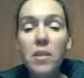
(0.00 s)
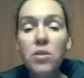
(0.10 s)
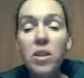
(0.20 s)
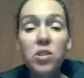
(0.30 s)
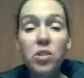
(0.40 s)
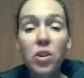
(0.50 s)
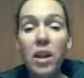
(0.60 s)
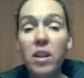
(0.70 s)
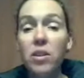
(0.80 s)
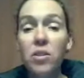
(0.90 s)
So that's
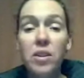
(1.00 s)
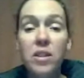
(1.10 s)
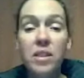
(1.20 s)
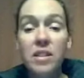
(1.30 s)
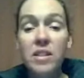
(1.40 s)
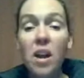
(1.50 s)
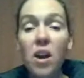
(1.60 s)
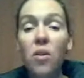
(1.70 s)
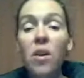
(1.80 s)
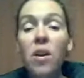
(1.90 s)
great. You get the
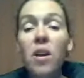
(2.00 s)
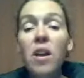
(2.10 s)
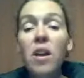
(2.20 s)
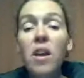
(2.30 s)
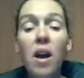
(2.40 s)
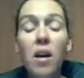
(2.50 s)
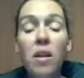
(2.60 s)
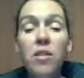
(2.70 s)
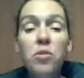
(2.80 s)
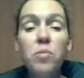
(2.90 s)
discount.
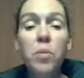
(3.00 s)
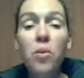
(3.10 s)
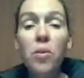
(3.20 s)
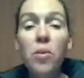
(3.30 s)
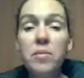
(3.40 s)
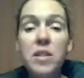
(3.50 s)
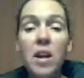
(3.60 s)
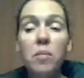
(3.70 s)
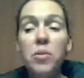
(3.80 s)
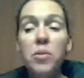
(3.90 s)
There's programs to
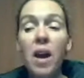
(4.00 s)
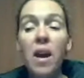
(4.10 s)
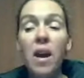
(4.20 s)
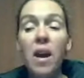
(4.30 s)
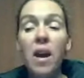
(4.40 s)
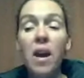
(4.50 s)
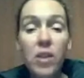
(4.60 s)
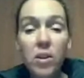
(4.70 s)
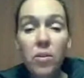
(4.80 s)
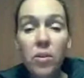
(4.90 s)
help you get
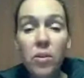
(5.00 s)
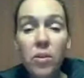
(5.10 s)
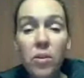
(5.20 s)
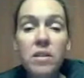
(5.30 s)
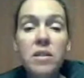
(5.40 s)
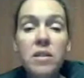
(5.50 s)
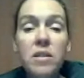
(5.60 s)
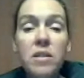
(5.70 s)
free oils.